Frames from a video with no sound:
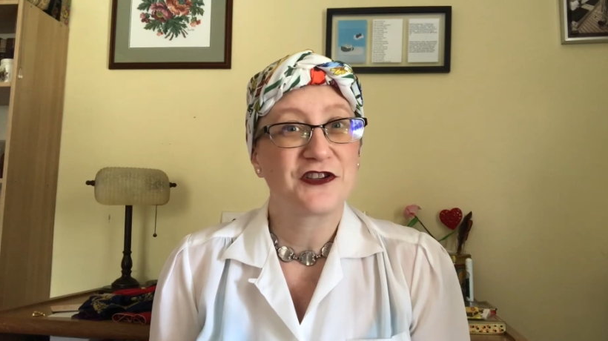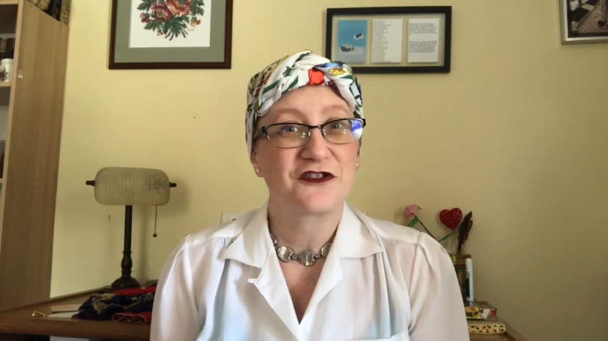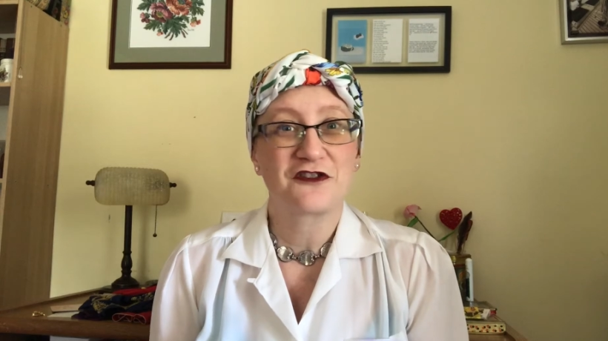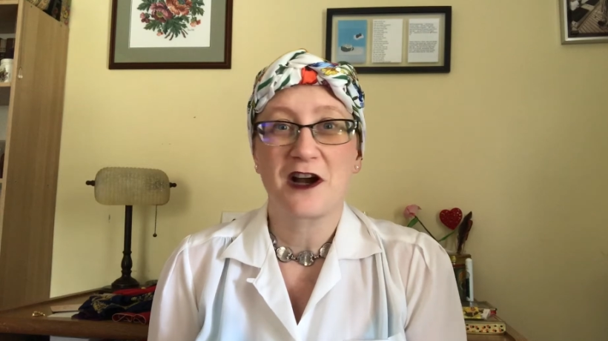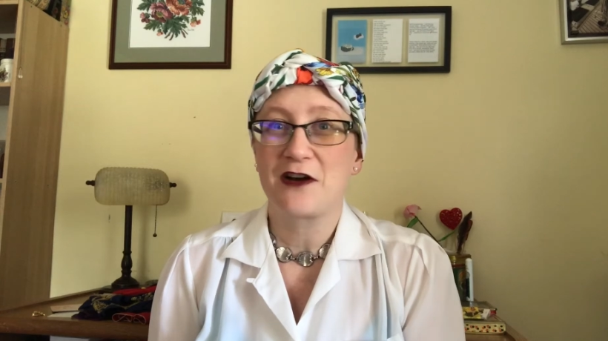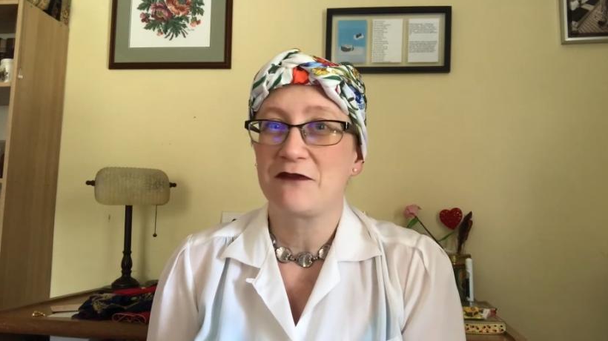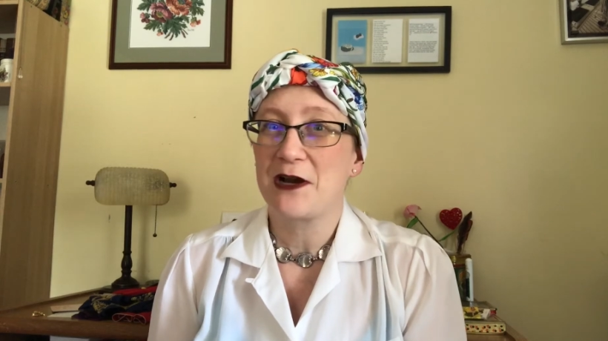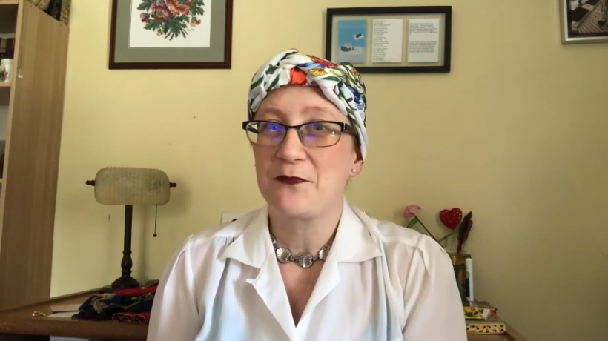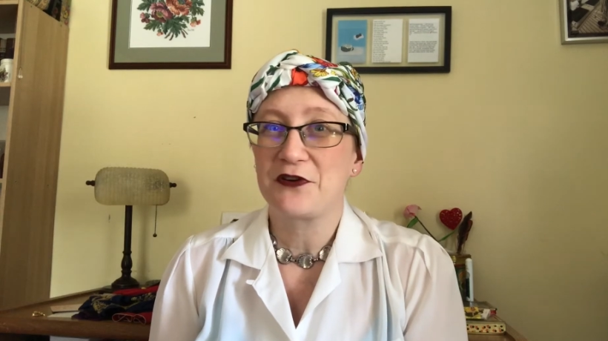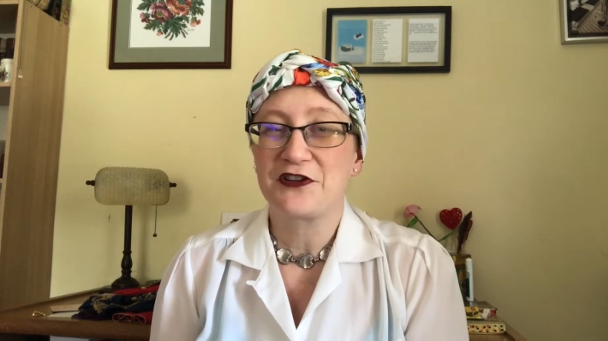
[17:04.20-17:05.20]
to try
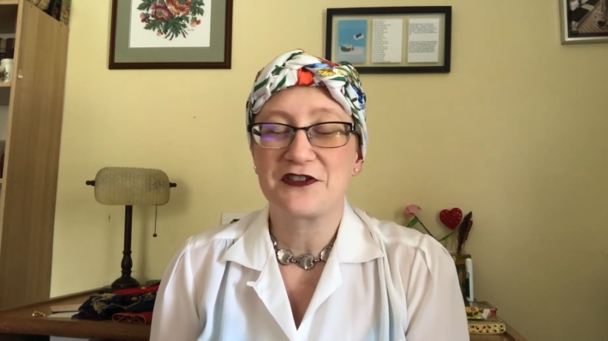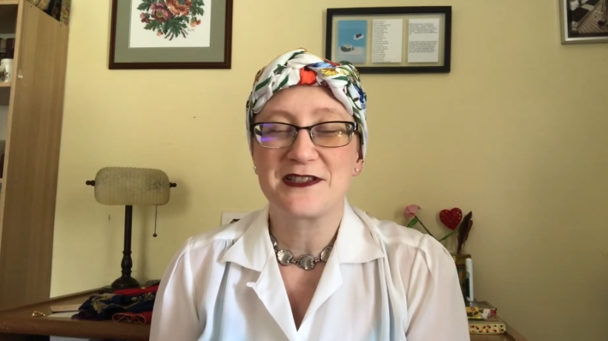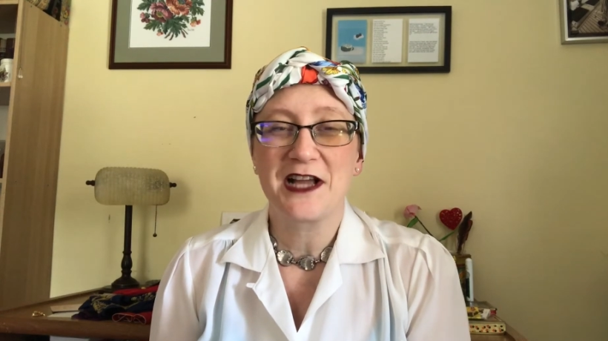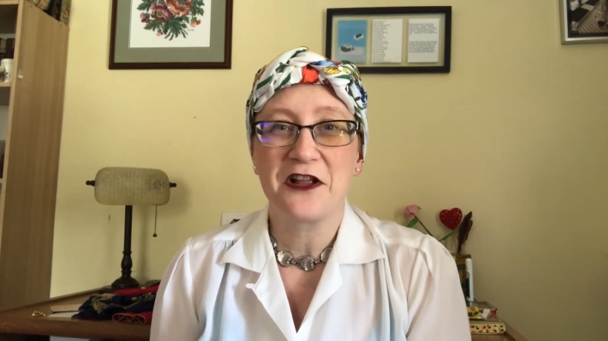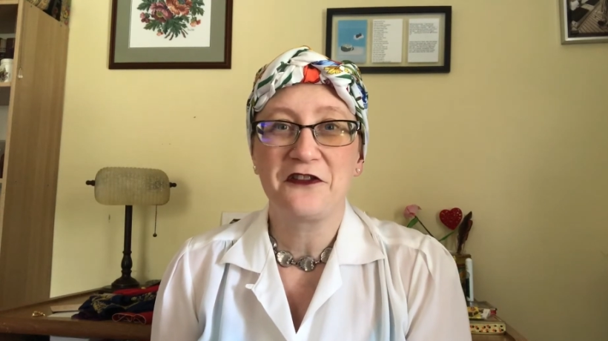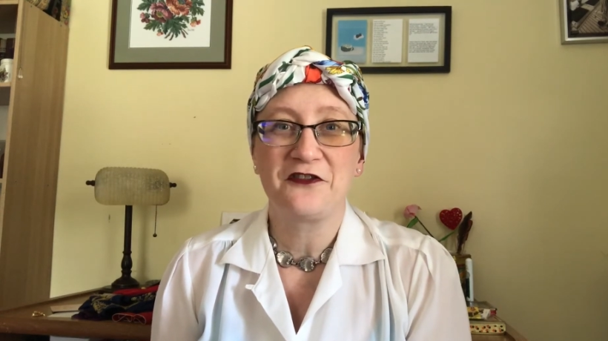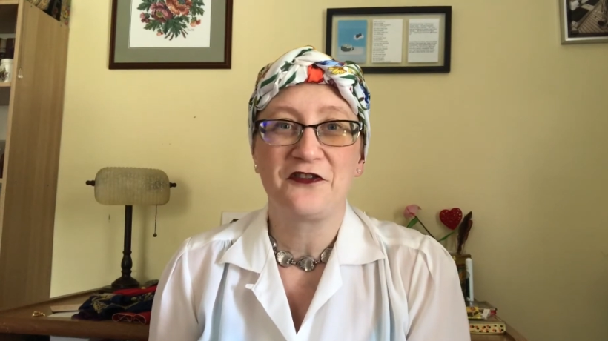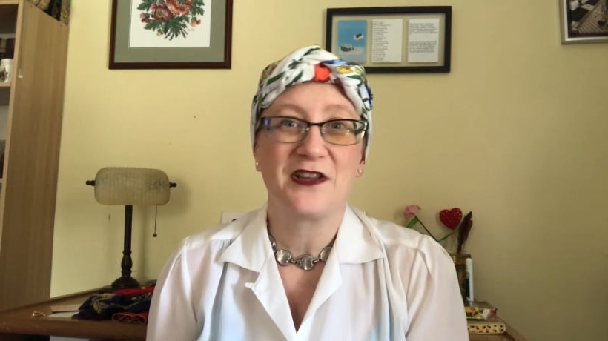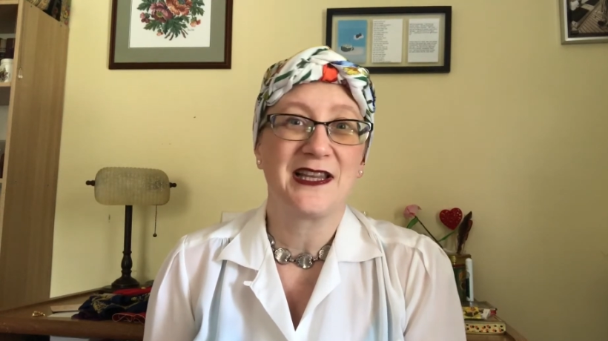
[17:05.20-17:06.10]
Redbird yourself,